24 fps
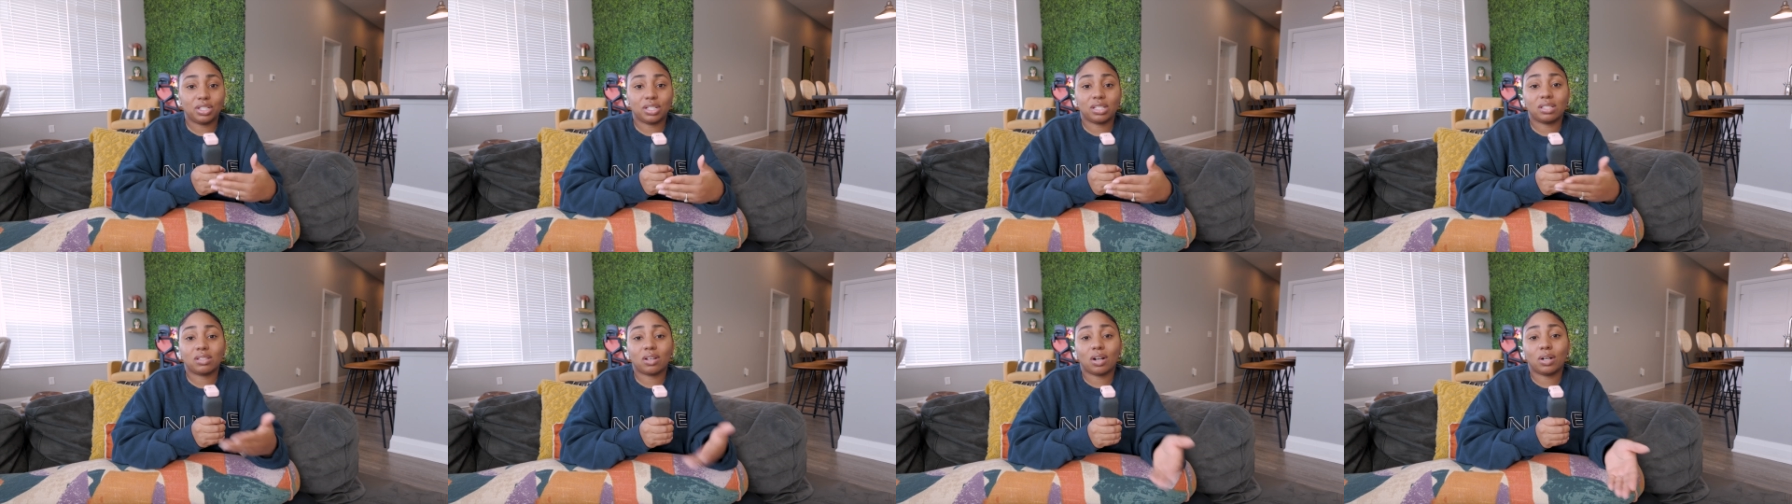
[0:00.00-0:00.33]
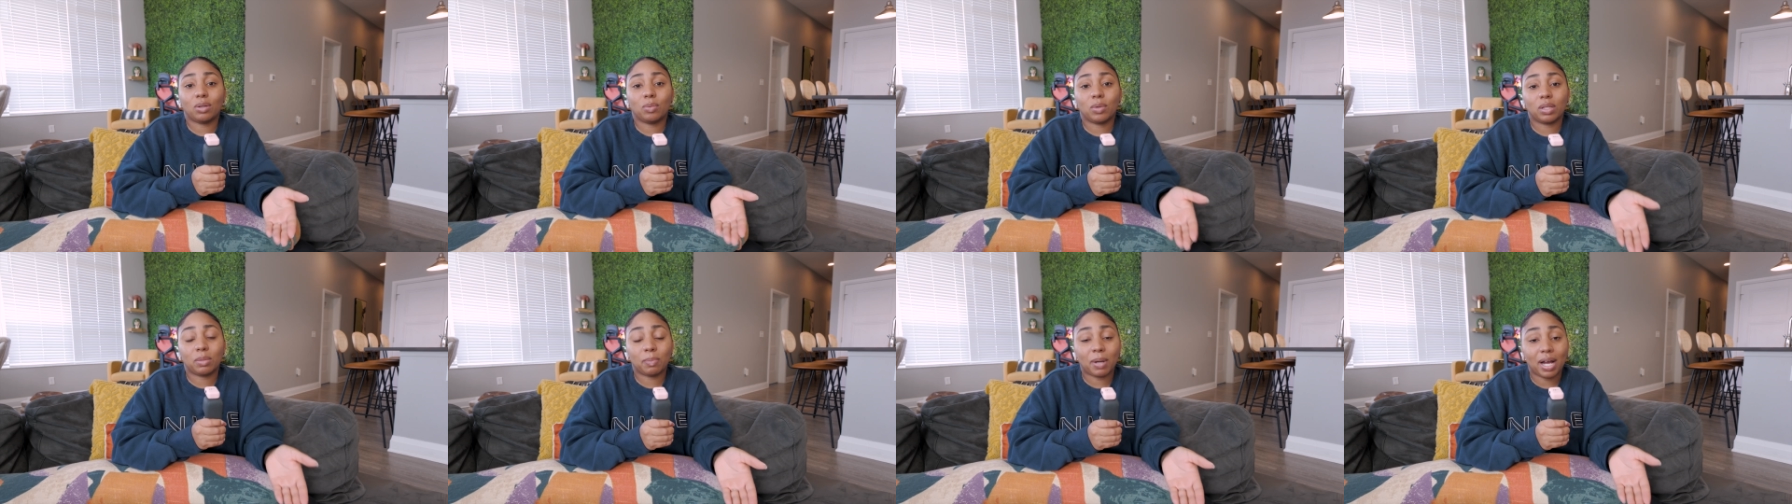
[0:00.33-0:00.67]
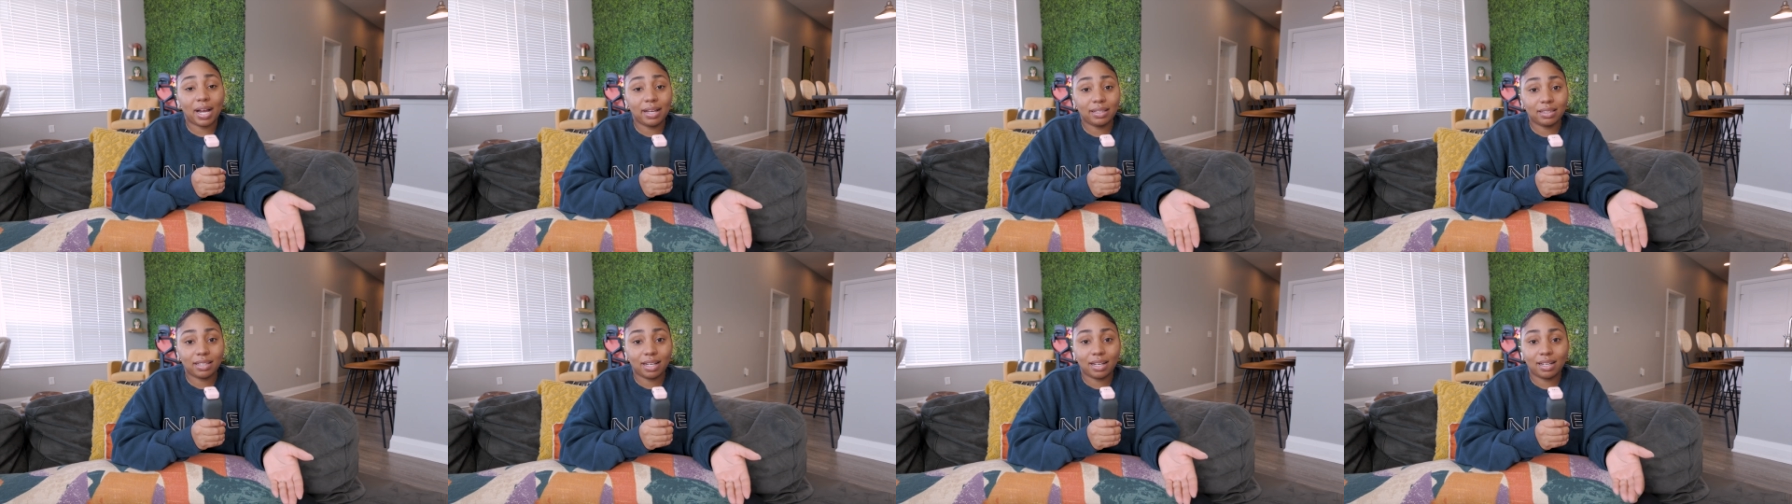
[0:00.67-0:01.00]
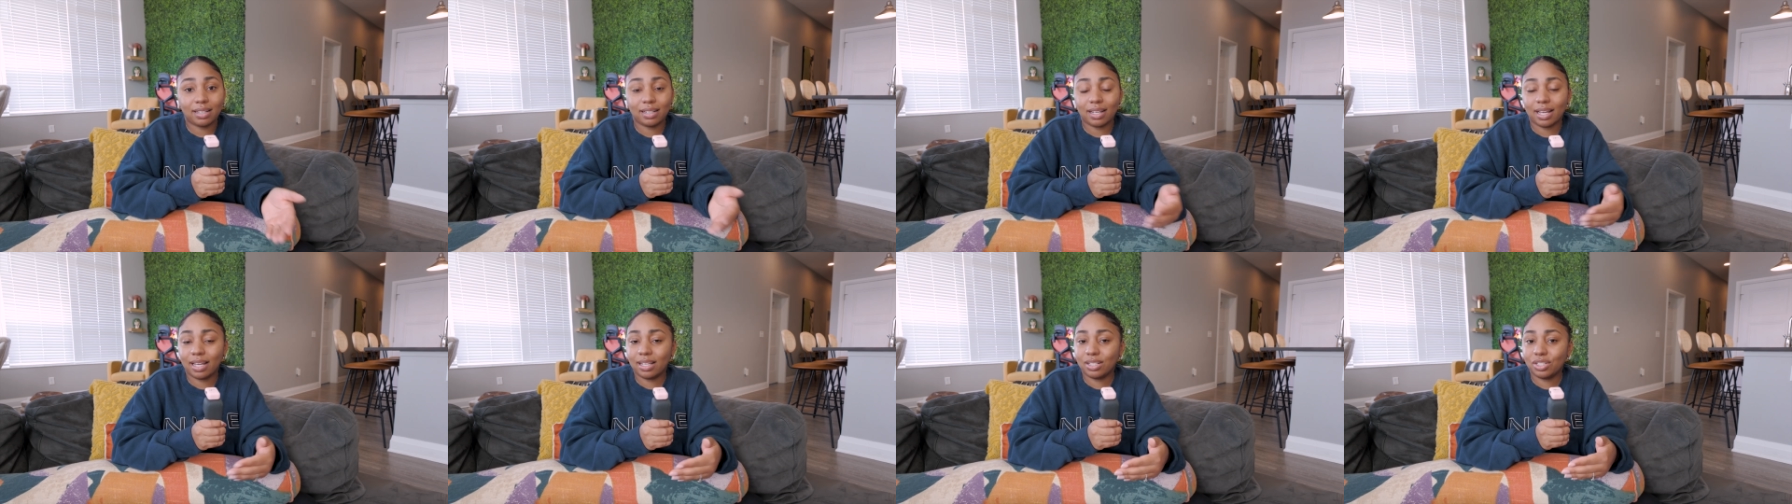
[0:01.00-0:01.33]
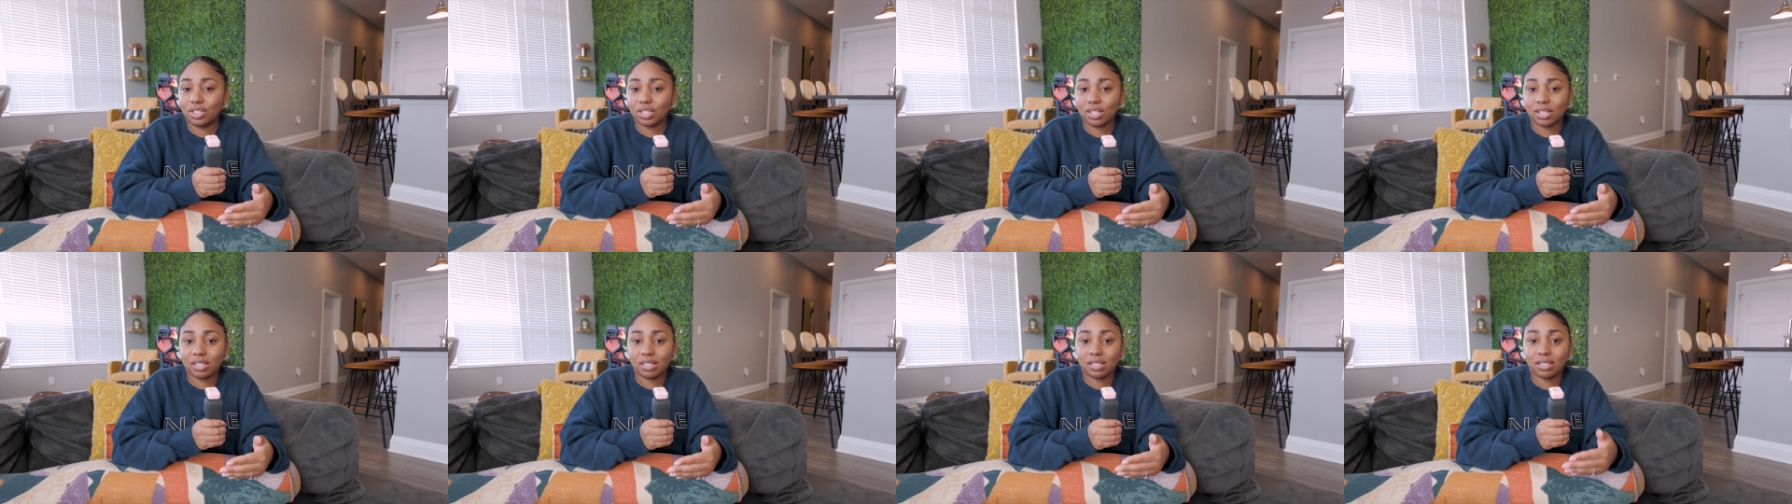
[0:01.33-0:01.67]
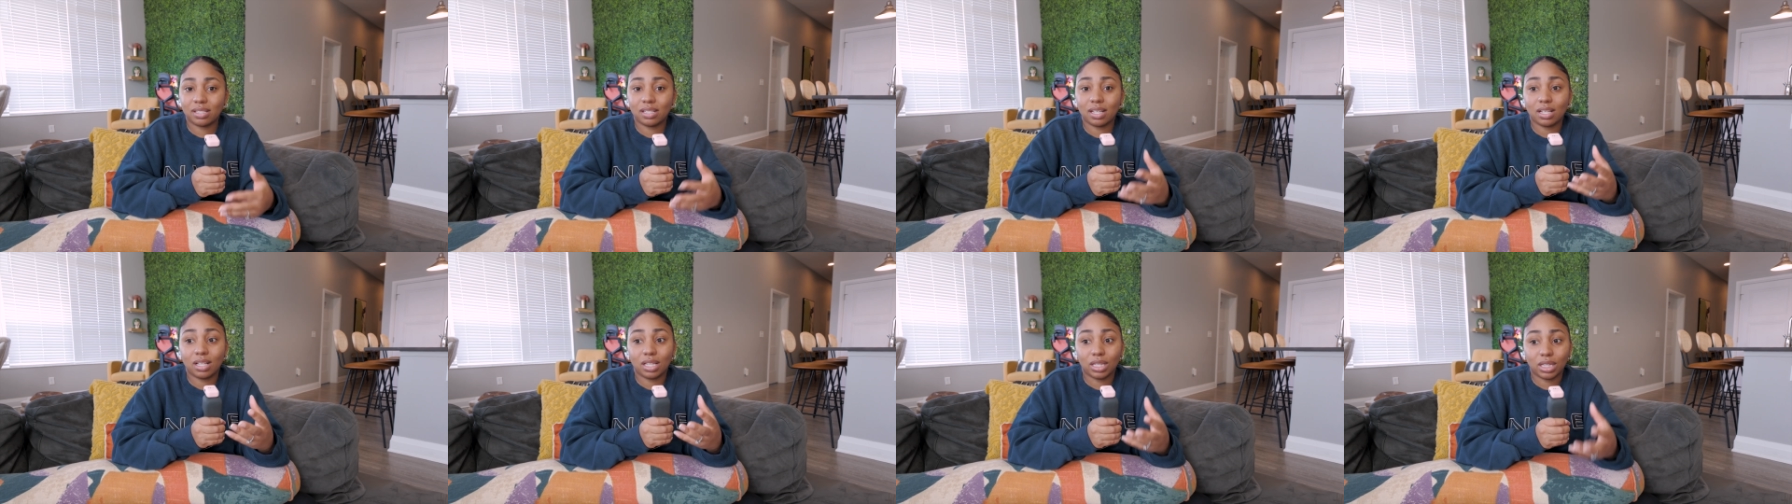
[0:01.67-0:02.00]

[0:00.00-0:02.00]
just starting with python and just